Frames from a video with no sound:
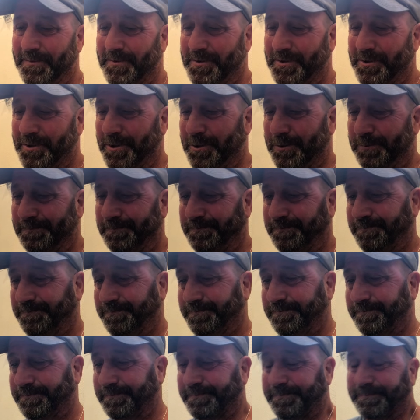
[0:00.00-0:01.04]
So,
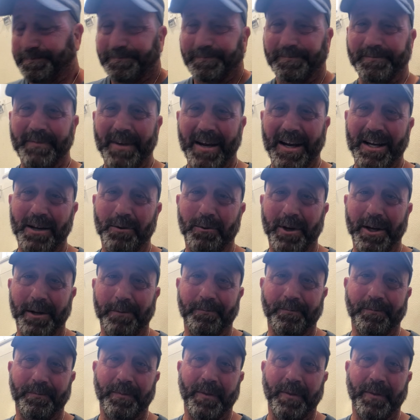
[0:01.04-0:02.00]
anyway,